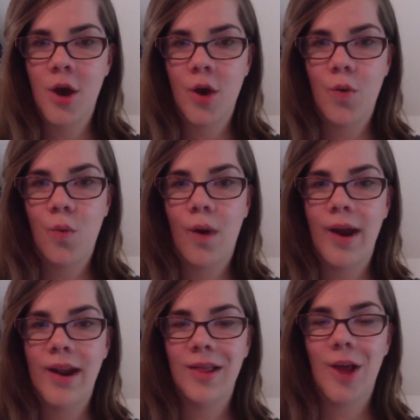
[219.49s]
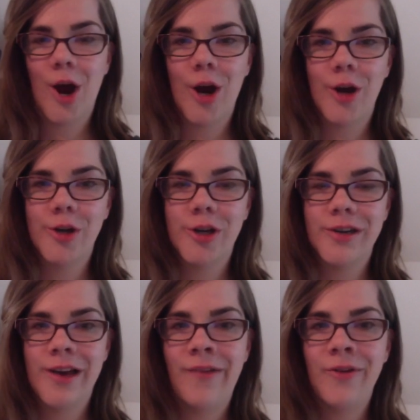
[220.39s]
quite a large
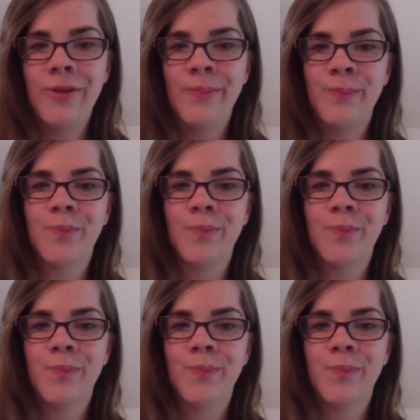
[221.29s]
novel.